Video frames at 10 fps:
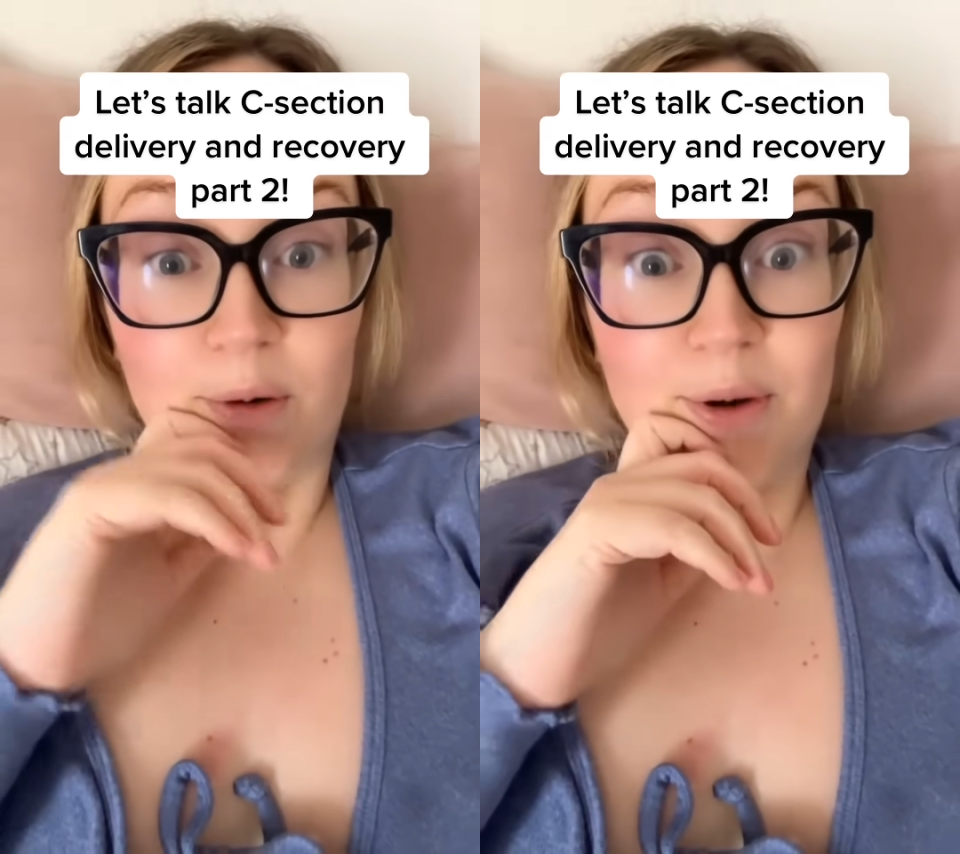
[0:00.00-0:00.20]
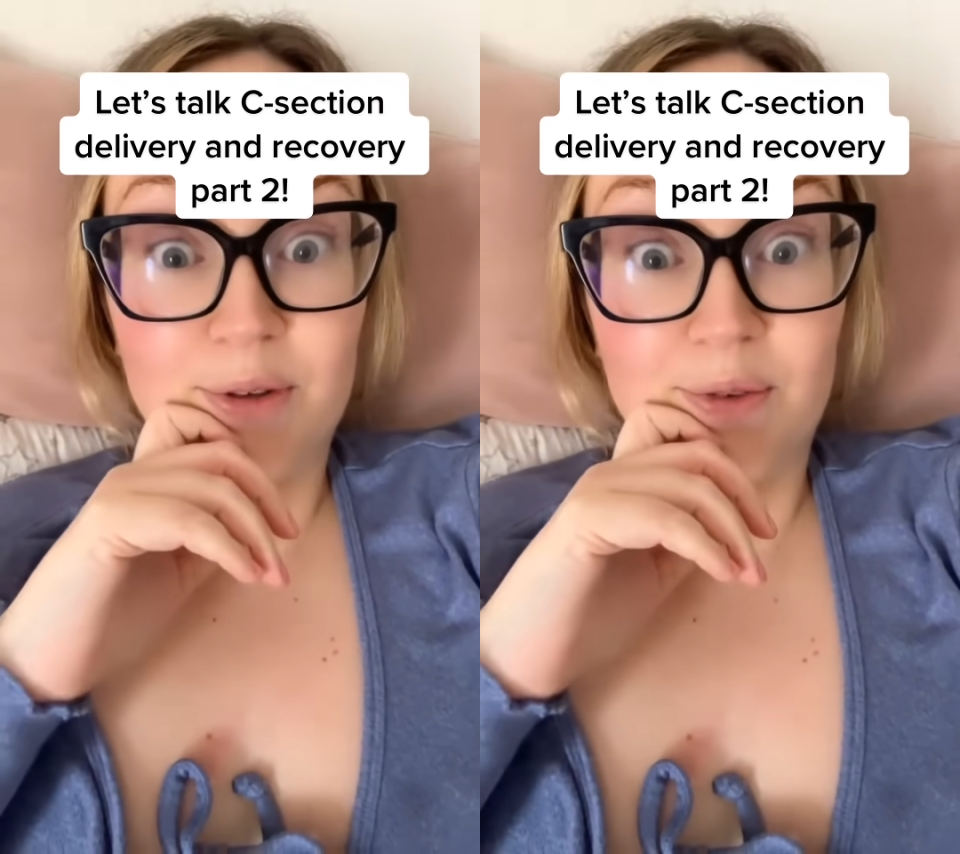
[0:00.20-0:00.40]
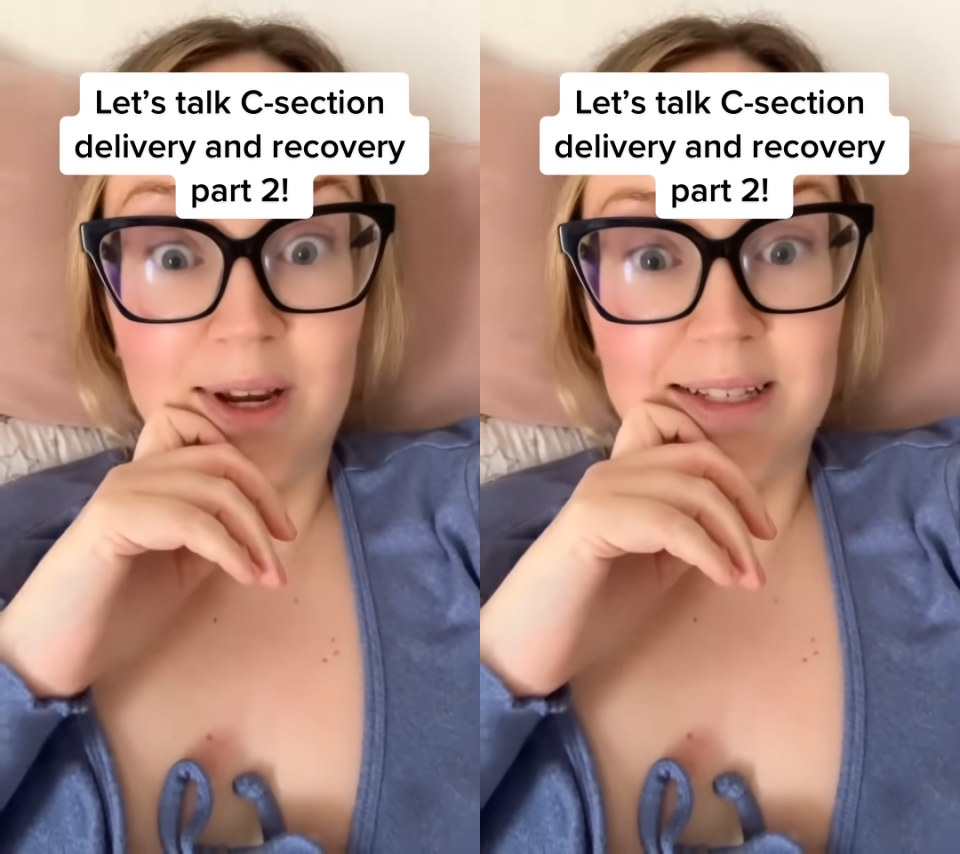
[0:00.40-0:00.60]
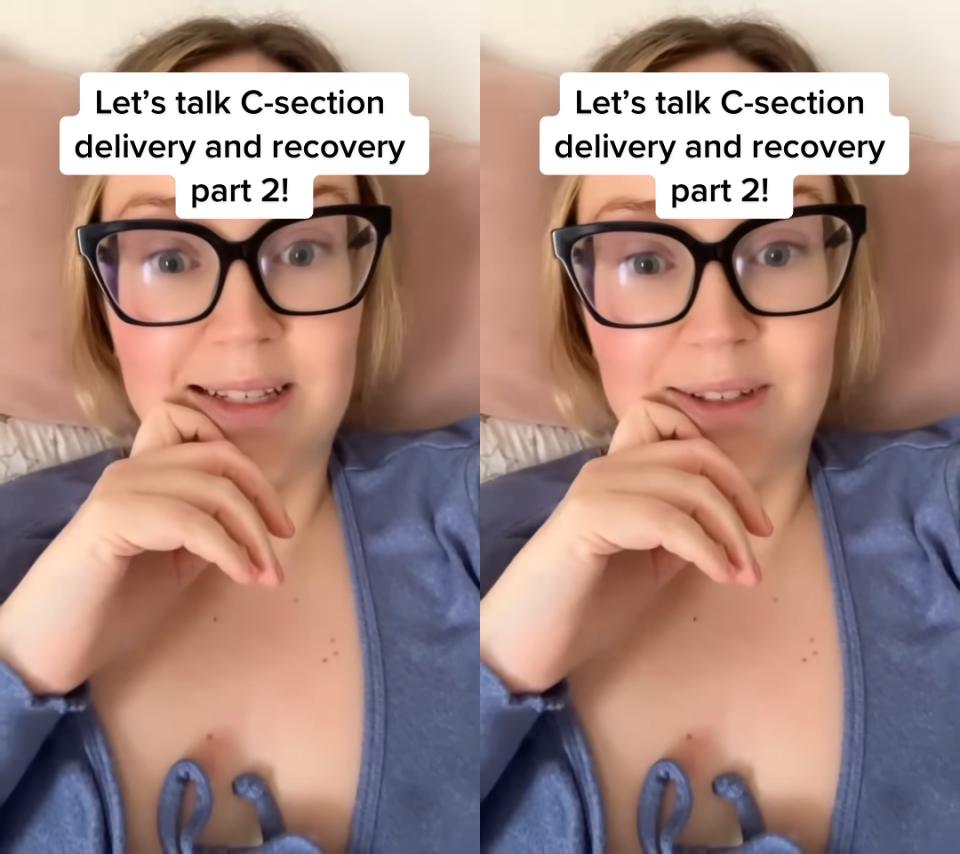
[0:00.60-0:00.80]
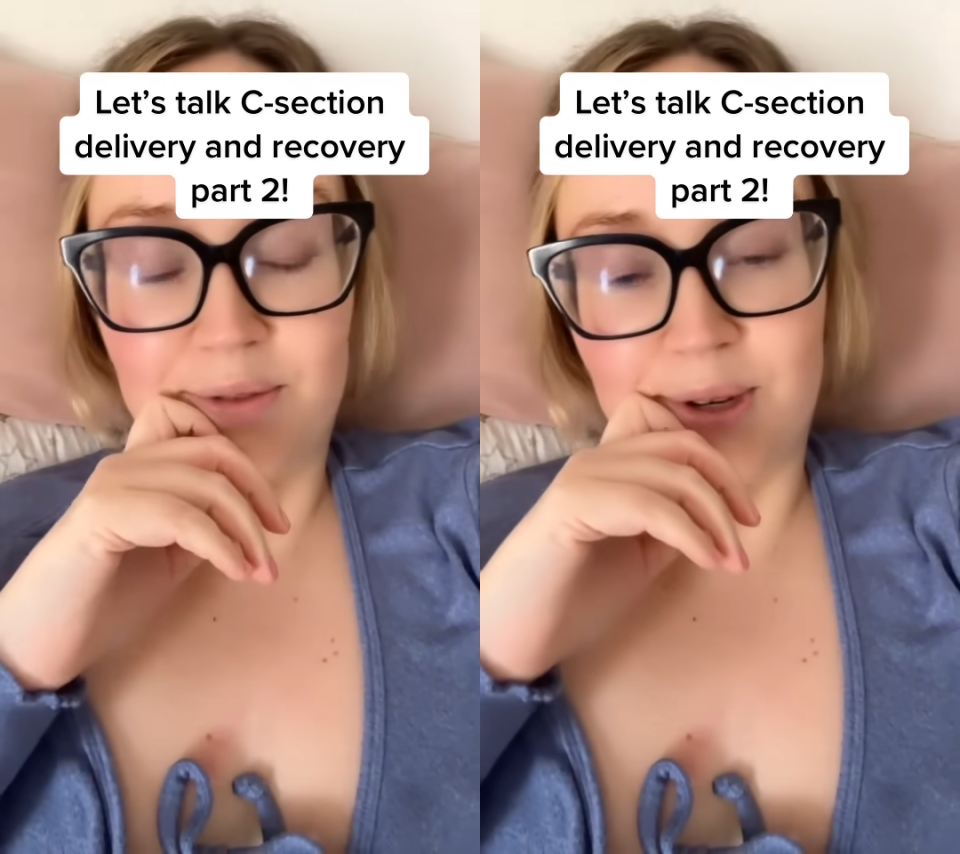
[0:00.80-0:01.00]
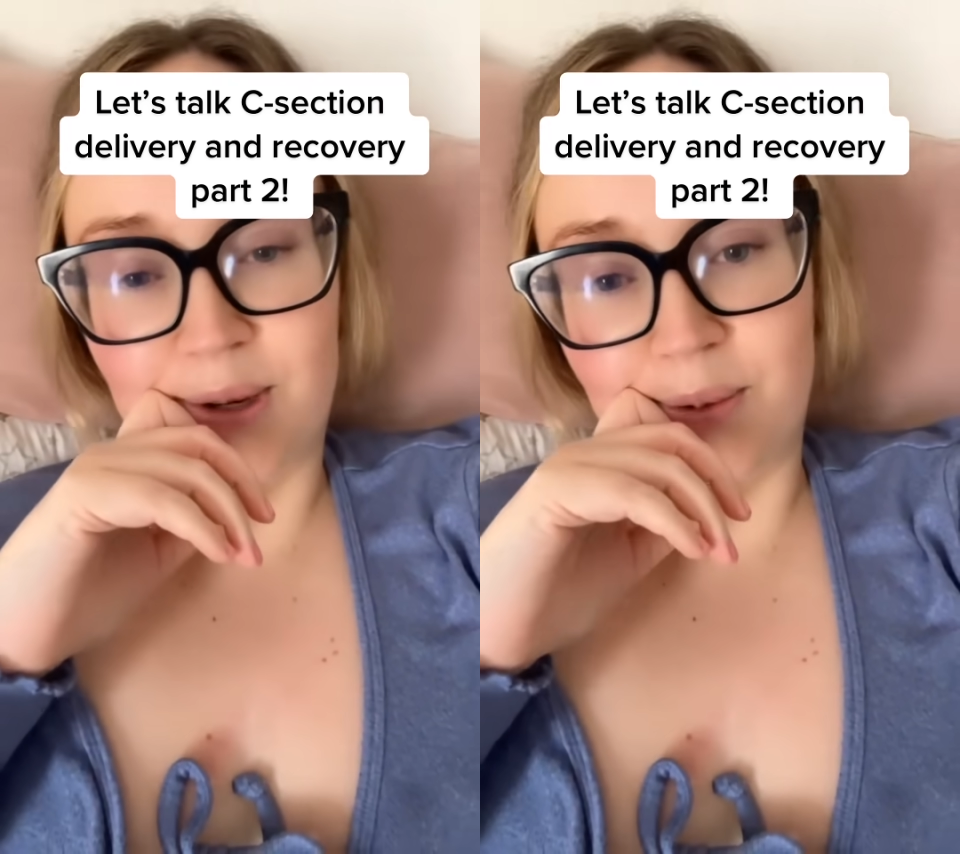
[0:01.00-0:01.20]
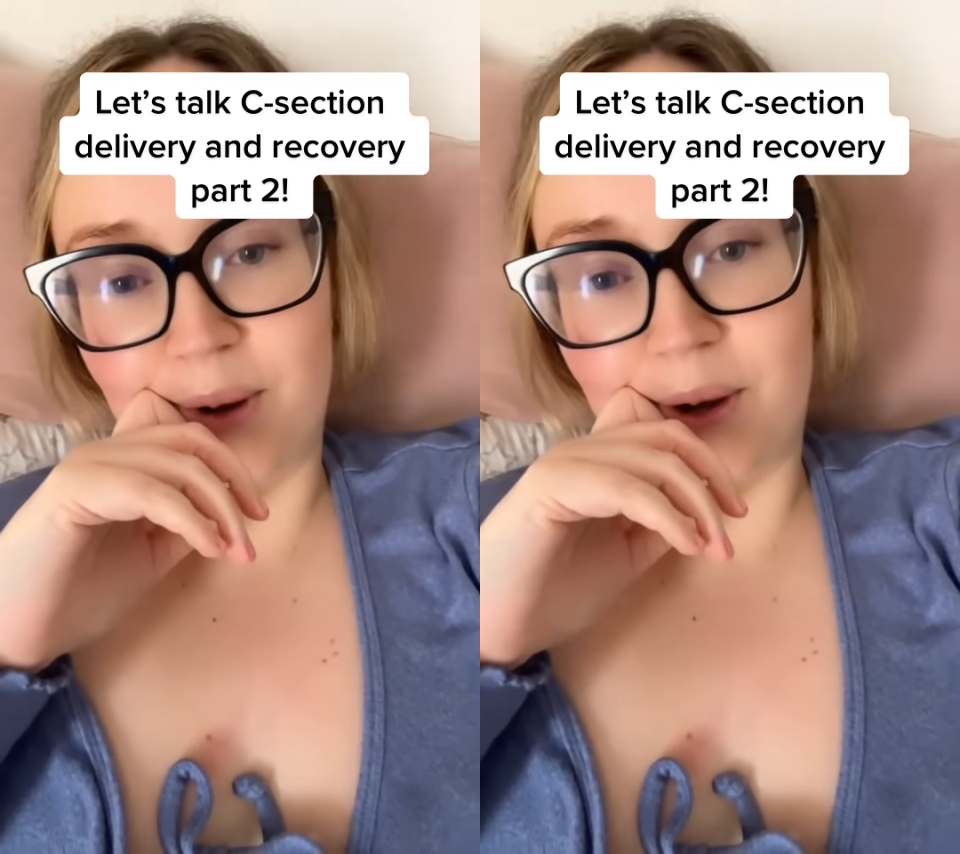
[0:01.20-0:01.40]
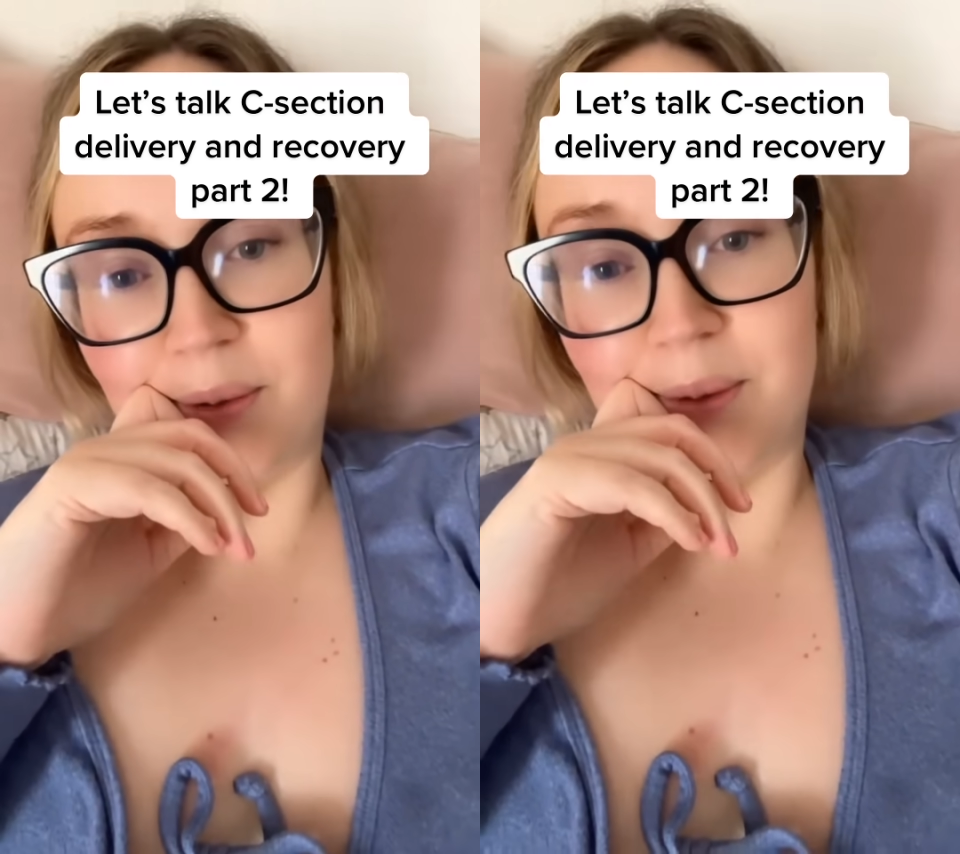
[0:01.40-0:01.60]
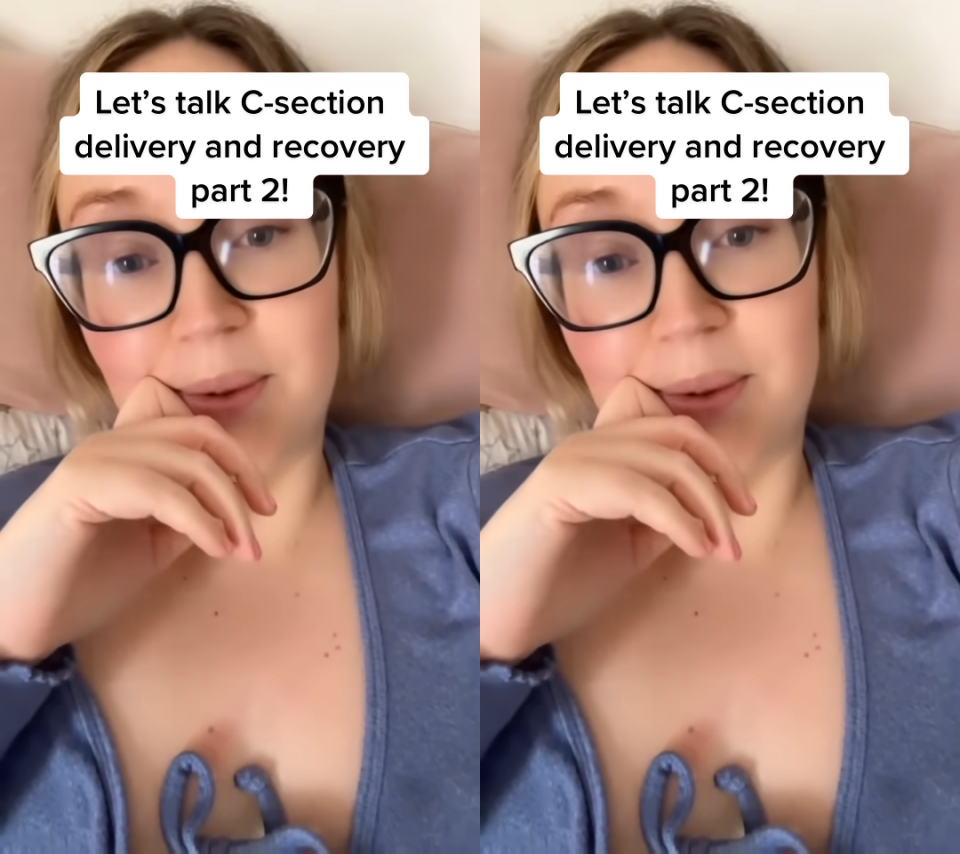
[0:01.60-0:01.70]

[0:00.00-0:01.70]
our own devices for a little while.